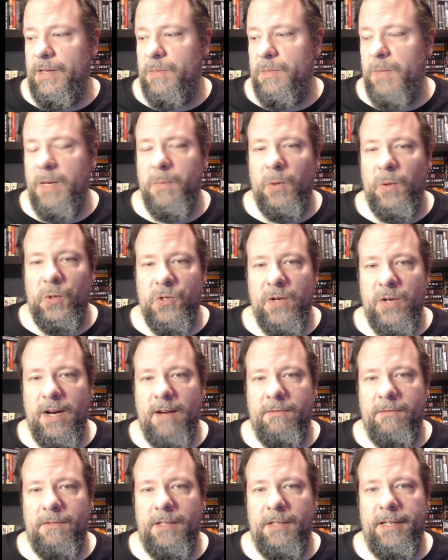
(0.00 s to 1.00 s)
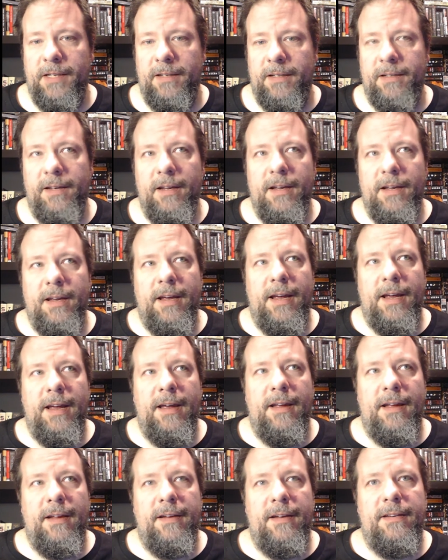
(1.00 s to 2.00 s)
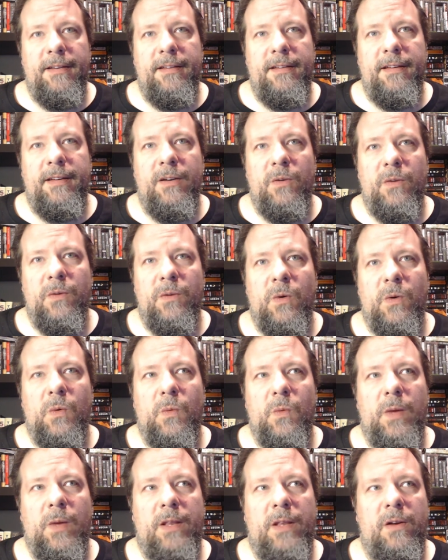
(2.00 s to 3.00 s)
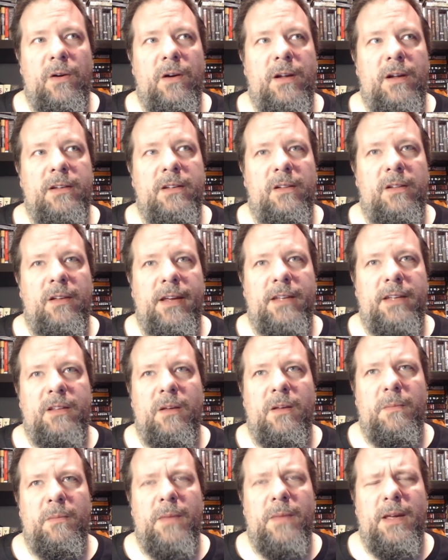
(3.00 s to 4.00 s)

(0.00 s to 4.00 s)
people traveling, and you don't know whether or not to like them,